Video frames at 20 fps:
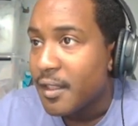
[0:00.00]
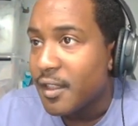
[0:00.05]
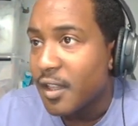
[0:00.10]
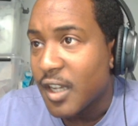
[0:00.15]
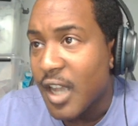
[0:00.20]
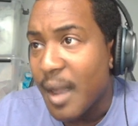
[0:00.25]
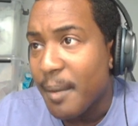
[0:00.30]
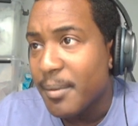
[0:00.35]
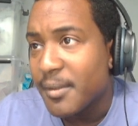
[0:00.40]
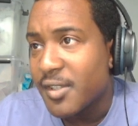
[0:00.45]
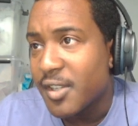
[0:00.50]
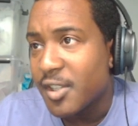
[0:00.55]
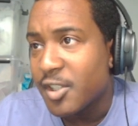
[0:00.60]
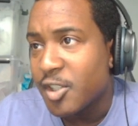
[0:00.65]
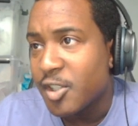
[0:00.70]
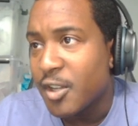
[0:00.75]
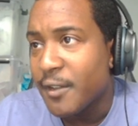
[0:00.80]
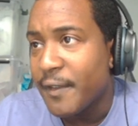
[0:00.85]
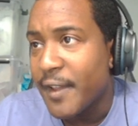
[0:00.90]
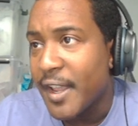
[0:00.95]

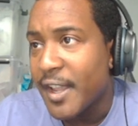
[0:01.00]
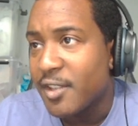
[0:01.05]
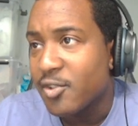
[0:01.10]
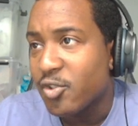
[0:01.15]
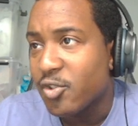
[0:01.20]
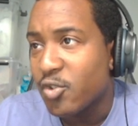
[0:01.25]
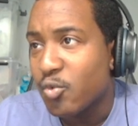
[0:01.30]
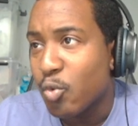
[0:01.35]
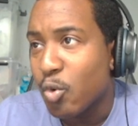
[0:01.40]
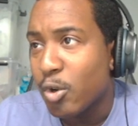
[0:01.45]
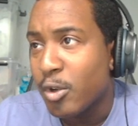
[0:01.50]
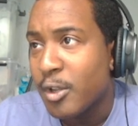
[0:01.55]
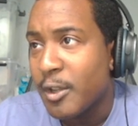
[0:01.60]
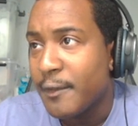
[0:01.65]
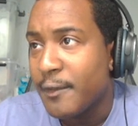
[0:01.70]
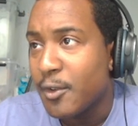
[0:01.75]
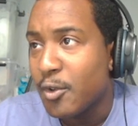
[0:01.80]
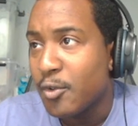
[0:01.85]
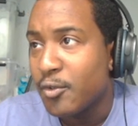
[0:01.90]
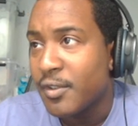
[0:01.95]
composition of angels working
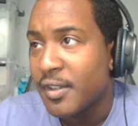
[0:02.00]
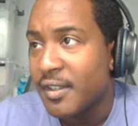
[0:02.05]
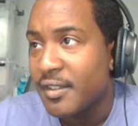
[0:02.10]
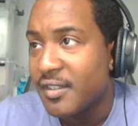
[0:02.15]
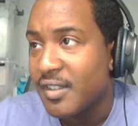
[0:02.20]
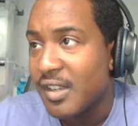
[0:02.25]
of Yuuta and